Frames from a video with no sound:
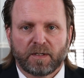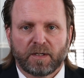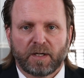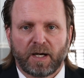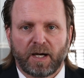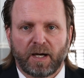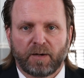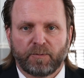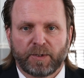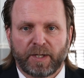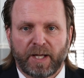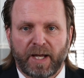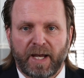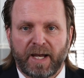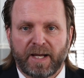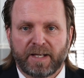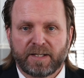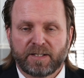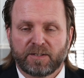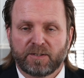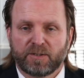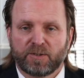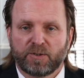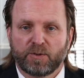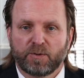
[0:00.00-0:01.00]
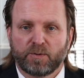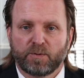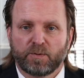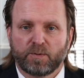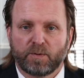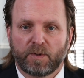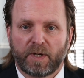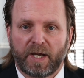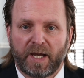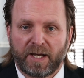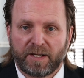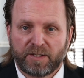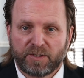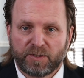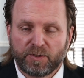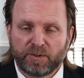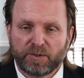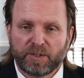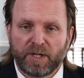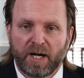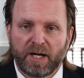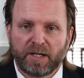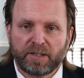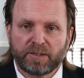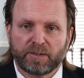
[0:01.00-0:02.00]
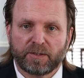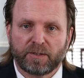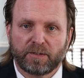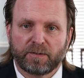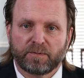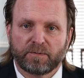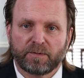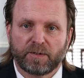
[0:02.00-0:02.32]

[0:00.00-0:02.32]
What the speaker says: I would ask that you ask your doctor.